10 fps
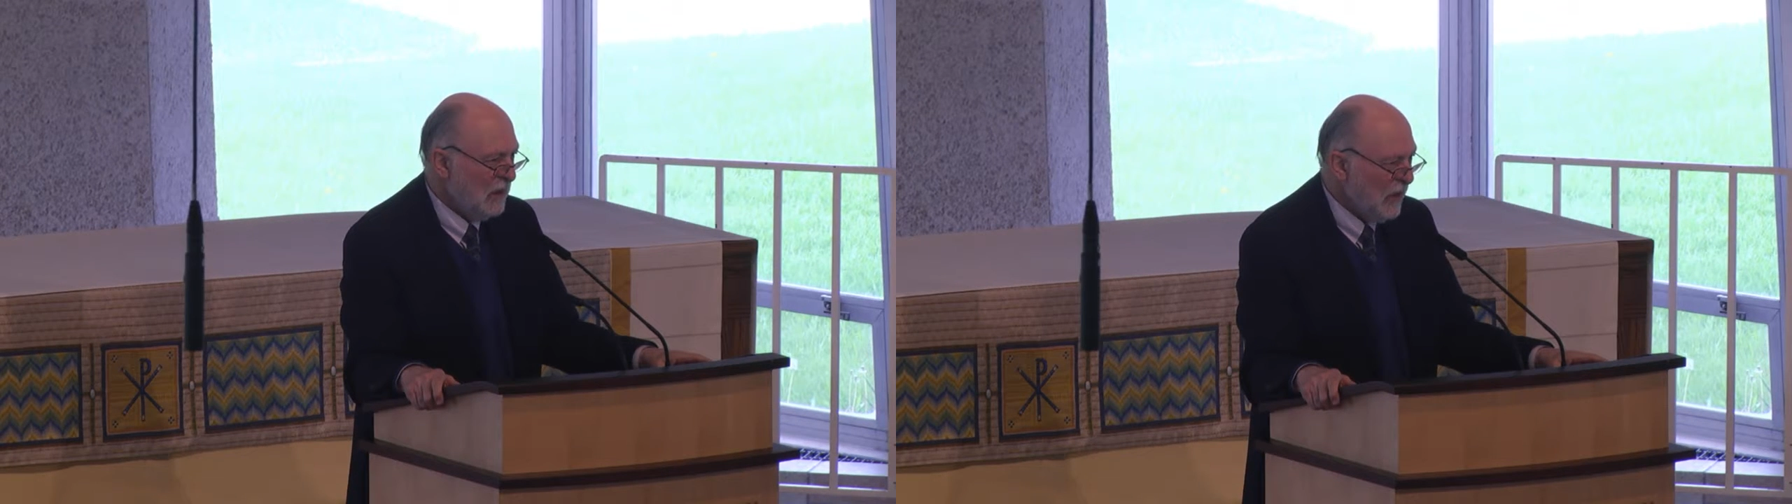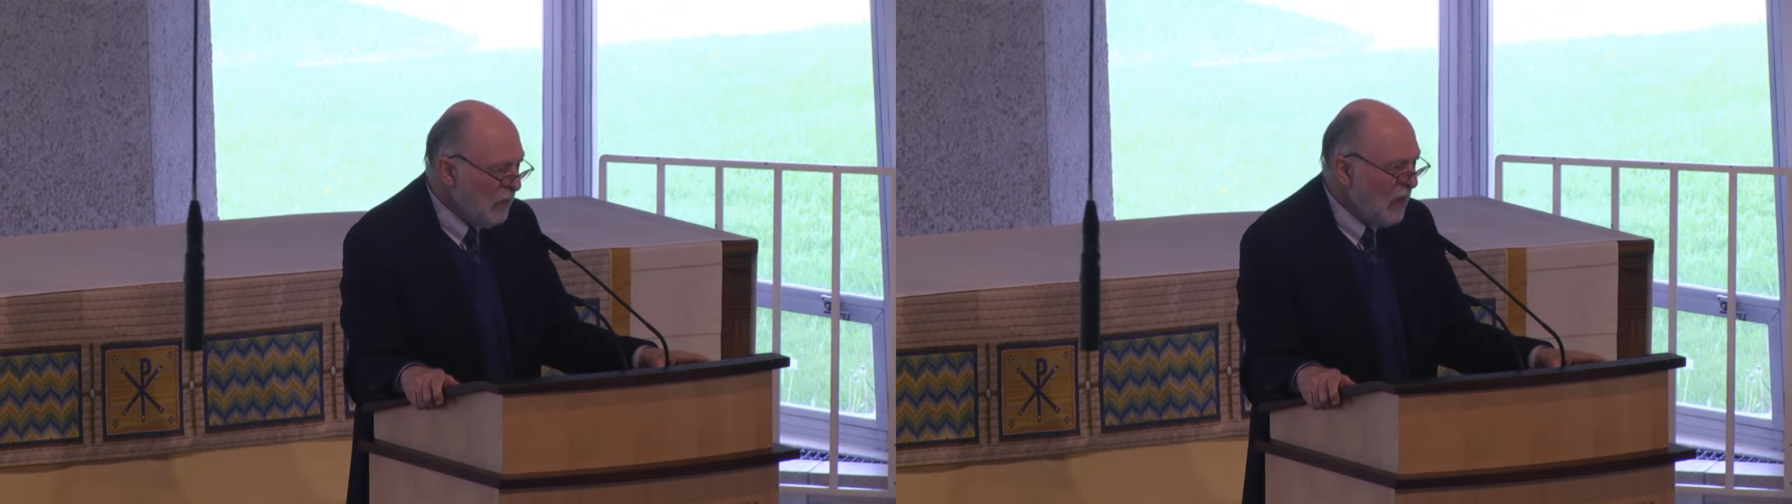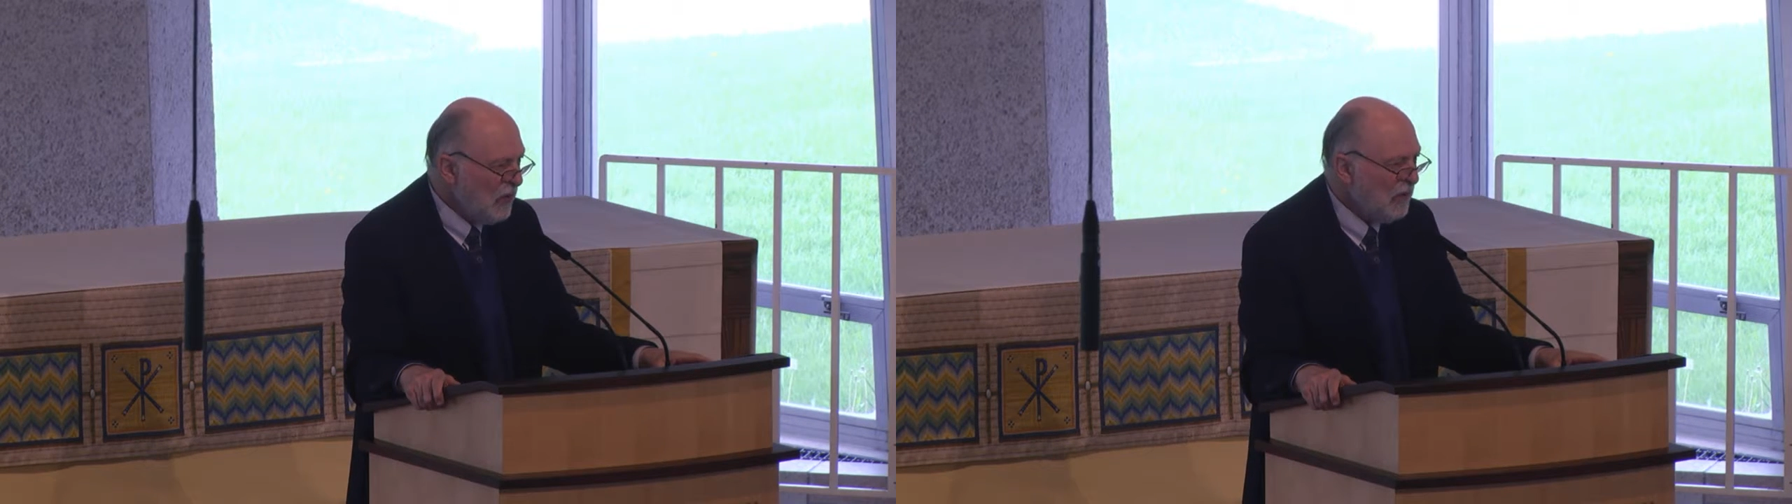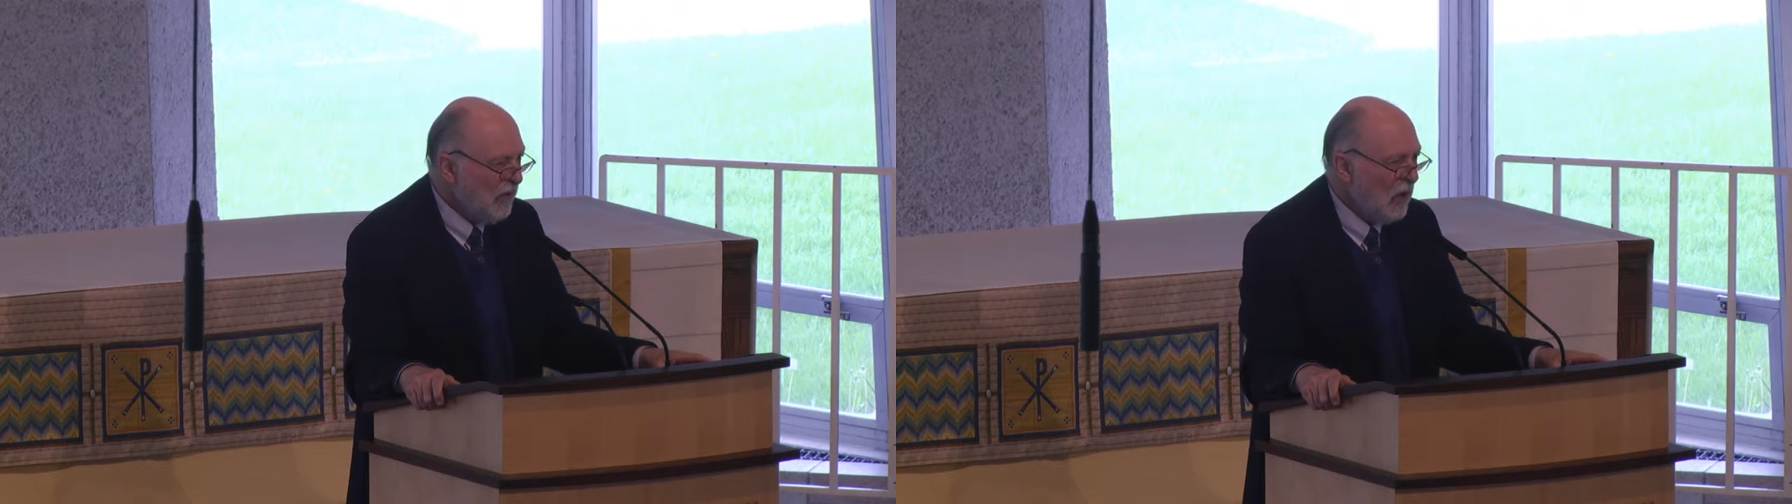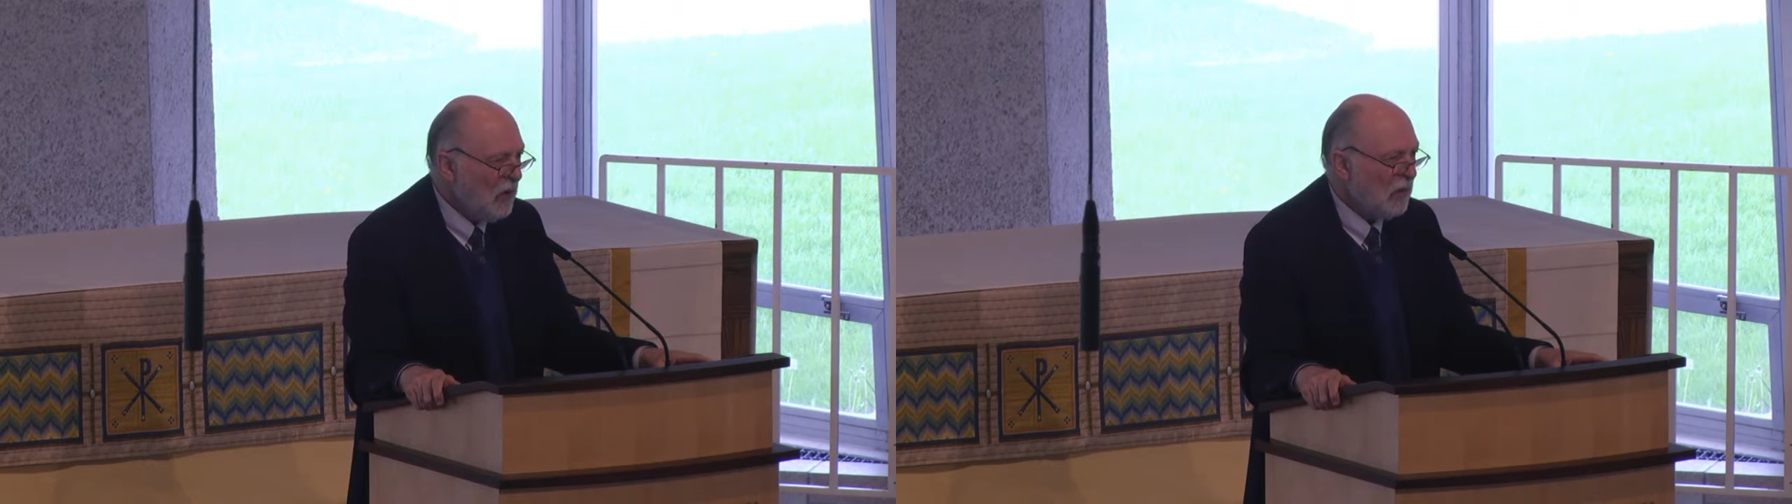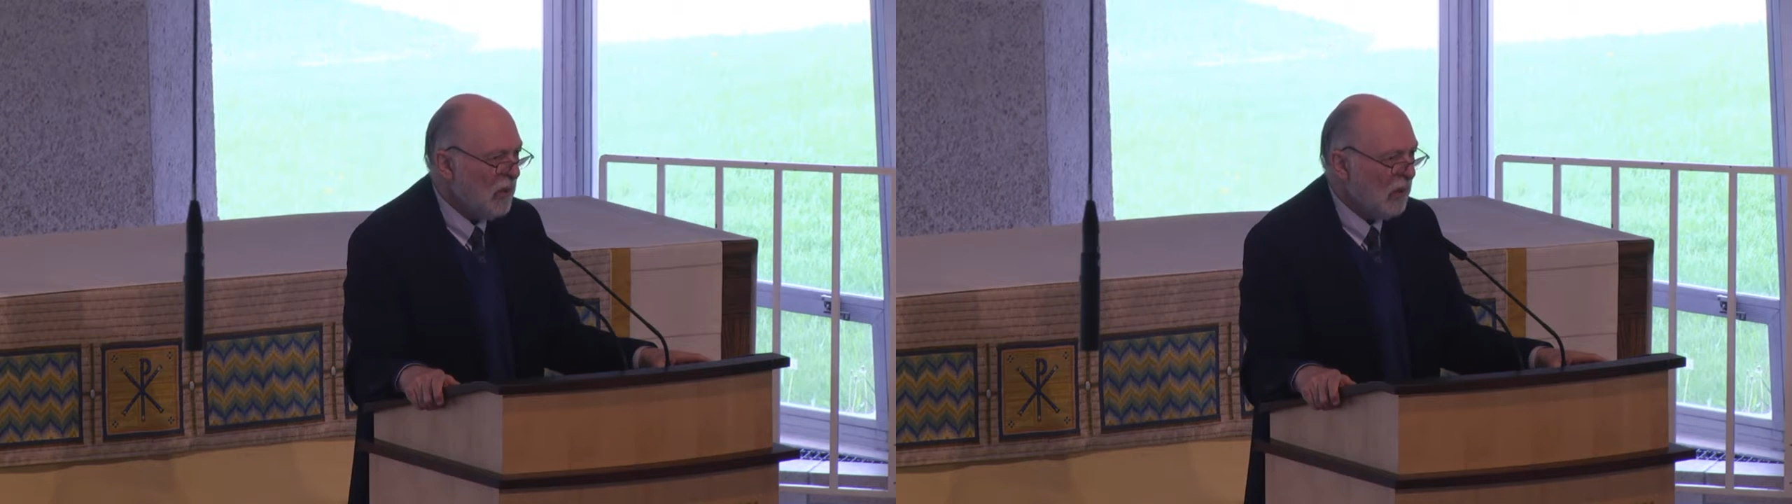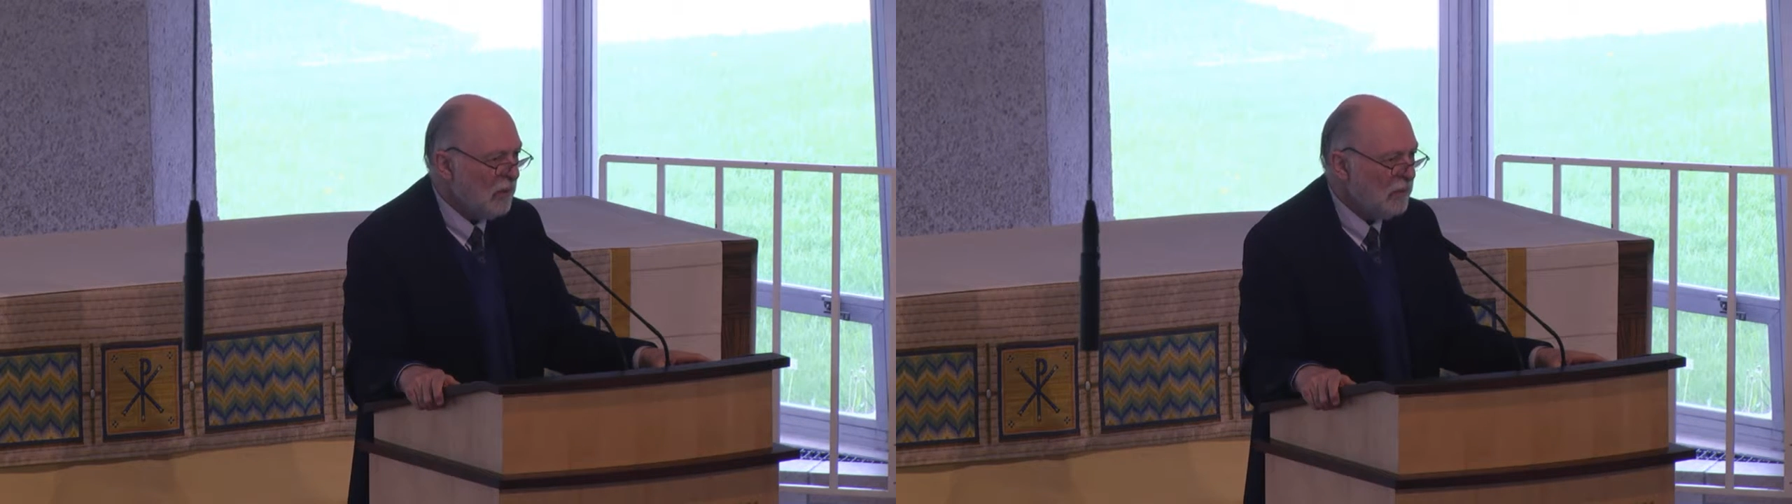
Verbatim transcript: to the most vulnerable.